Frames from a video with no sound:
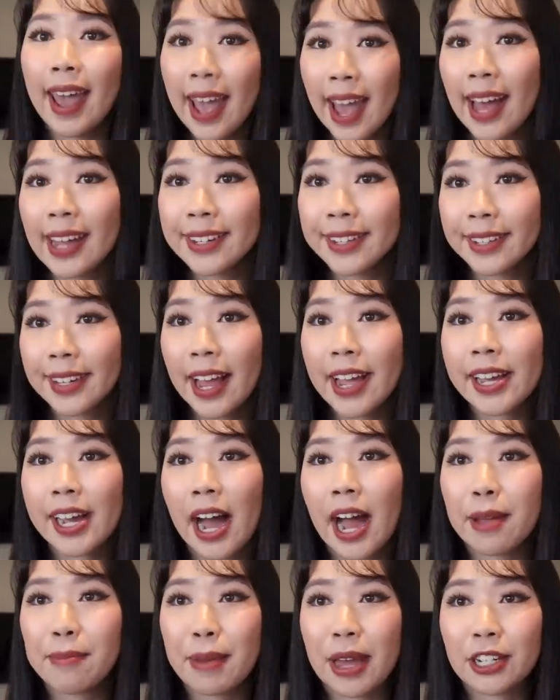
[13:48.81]
And like
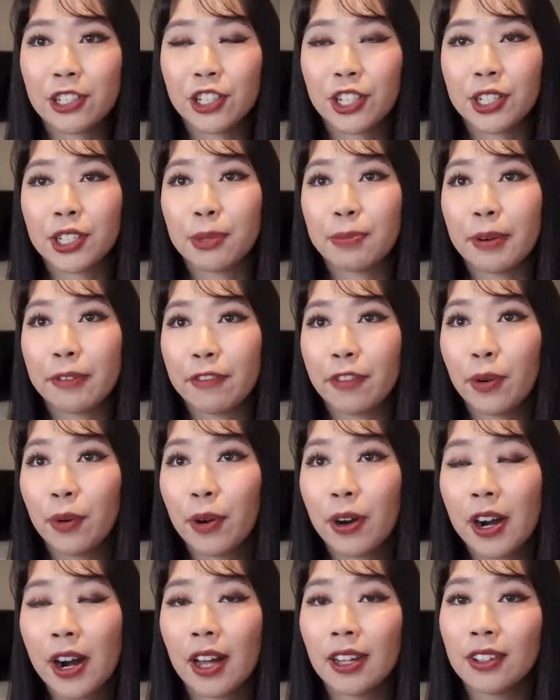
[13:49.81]
I mentioned
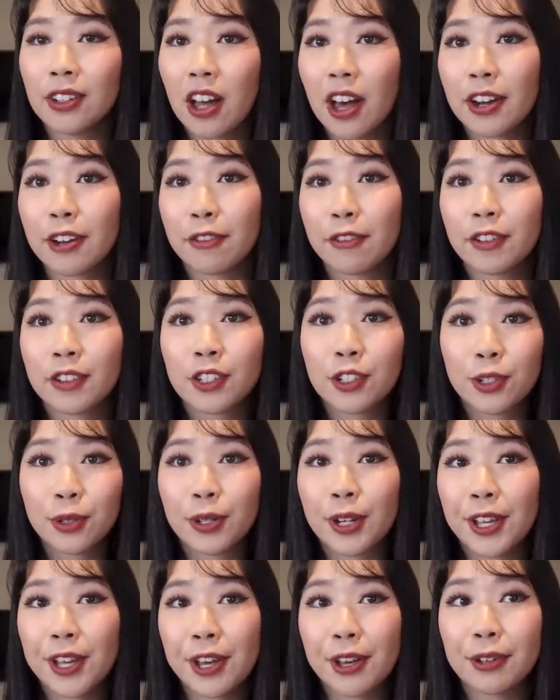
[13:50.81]
before, a lot of
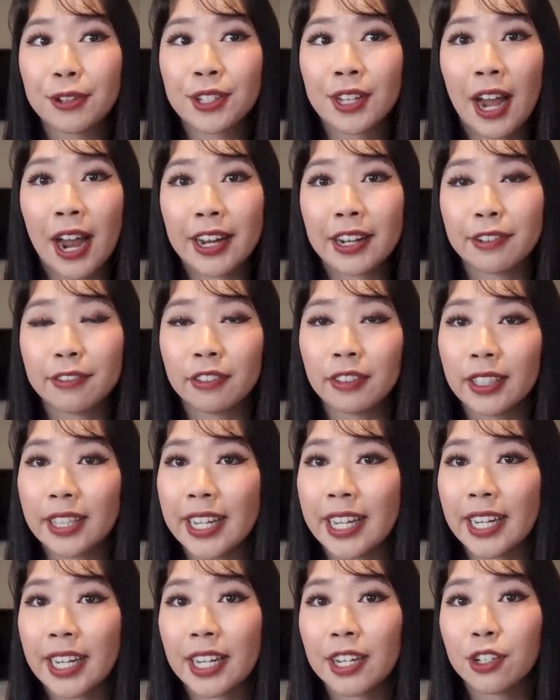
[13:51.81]
studios kind of
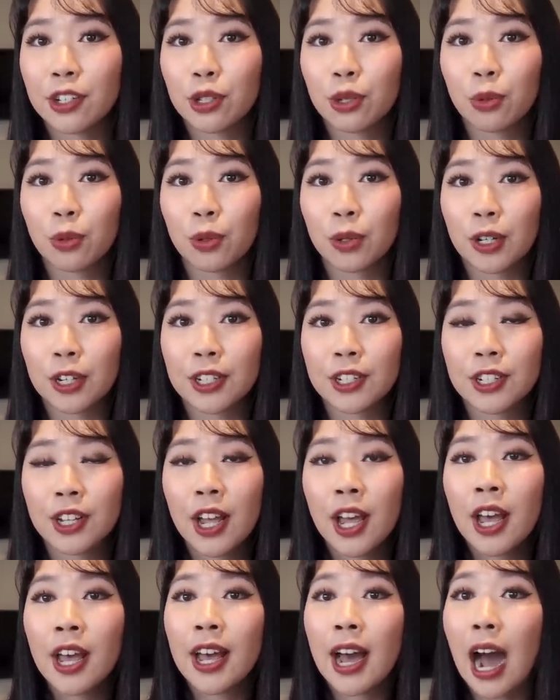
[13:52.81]
lean in towards
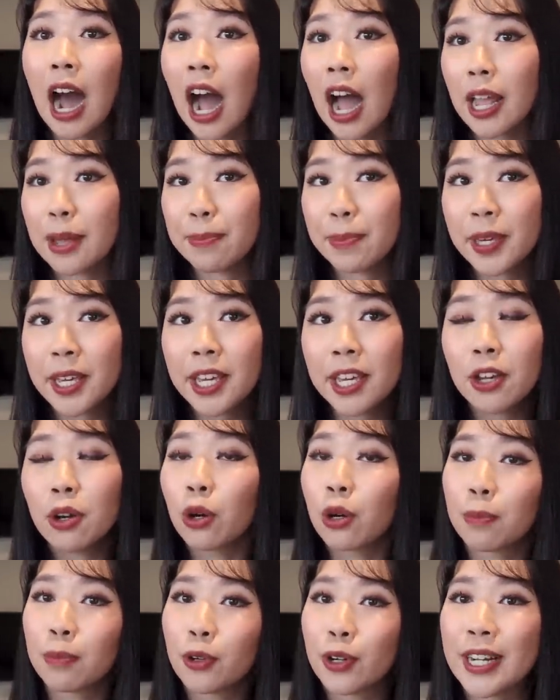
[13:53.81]
IP
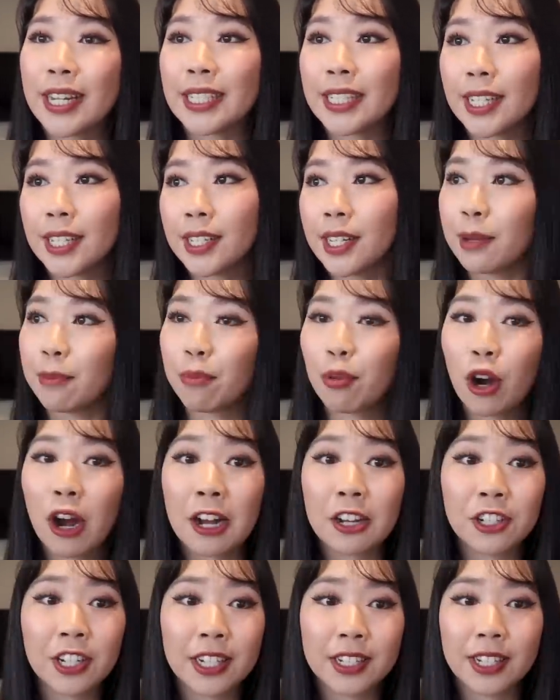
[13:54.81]
or pre-existing
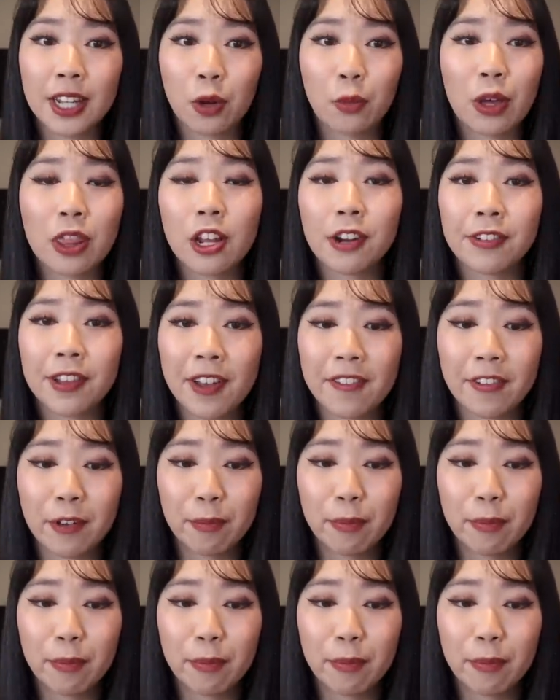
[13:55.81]
projects, like whether if you have a